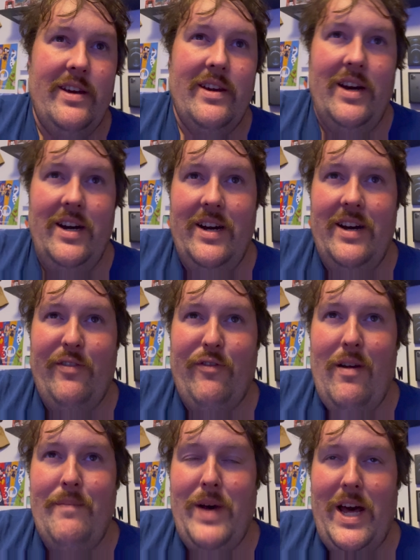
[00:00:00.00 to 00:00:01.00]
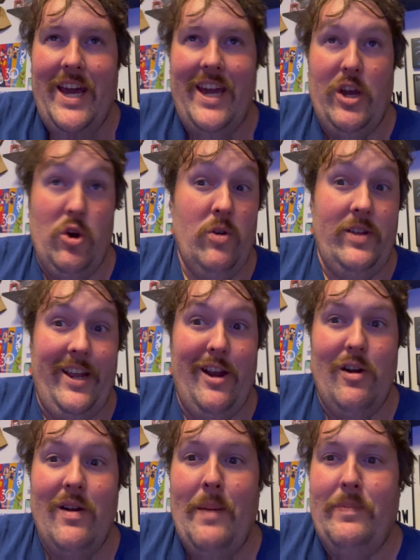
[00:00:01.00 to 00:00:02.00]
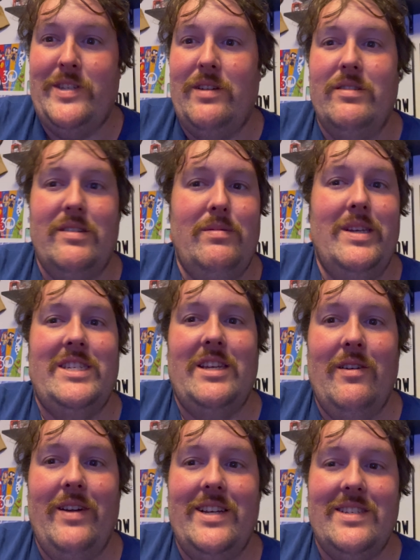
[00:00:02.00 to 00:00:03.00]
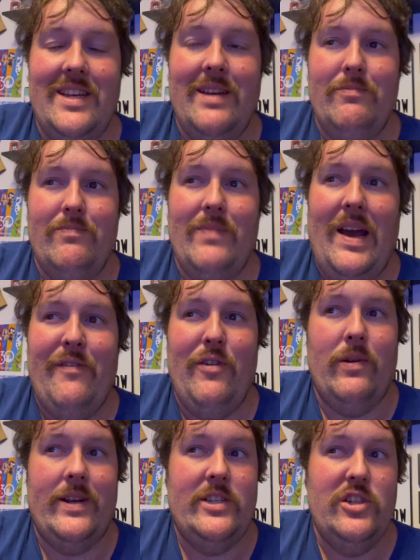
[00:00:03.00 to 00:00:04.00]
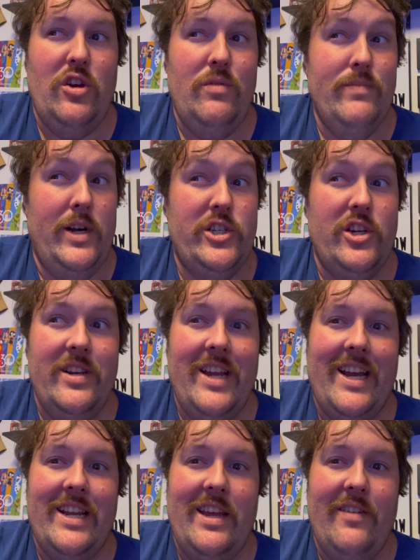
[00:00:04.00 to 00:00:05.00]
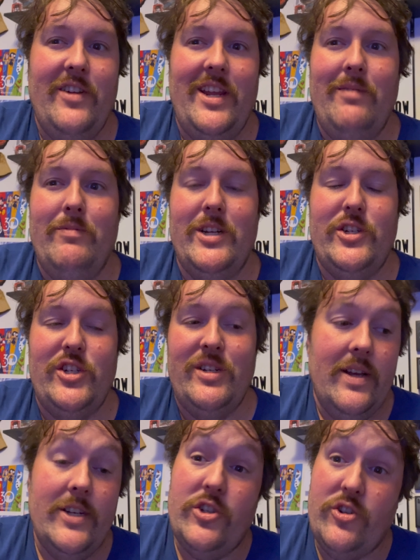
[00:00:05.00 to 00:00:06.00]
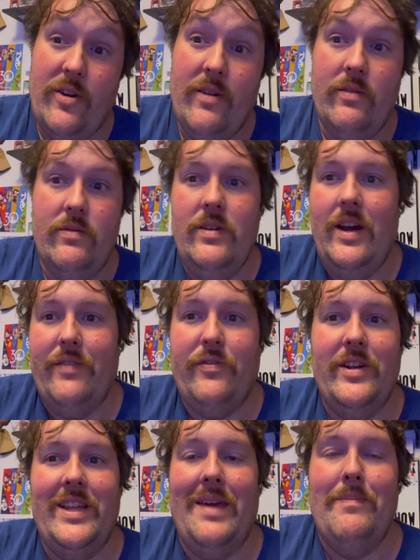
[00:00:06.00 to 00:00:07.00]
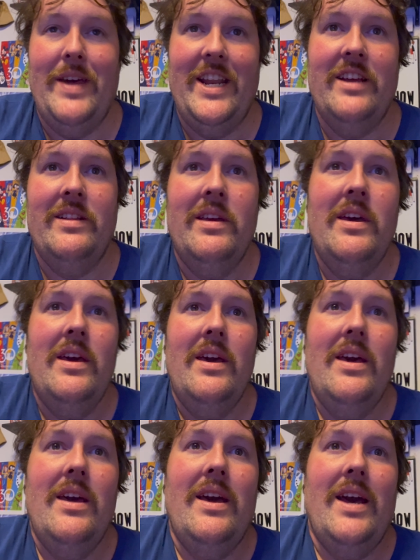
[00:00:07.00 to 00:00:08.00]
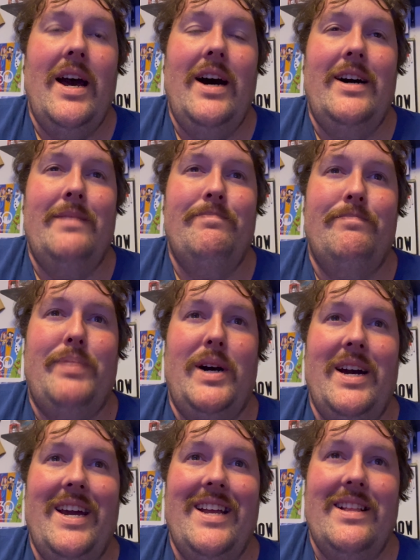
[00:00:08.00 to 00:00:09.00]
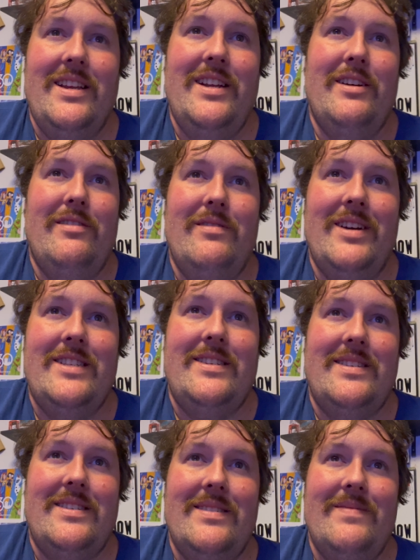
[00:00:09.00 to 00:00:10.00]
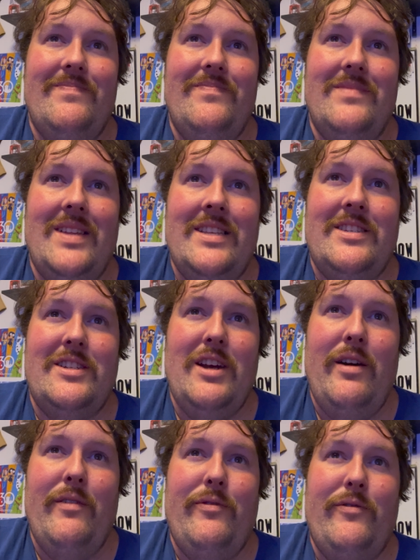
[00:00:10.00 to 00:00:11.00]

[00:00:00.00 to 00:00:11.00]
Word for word: from my earlier episodes of this series that I focused too much on negativity, which is true. I freely admit it. But, you know, it's tough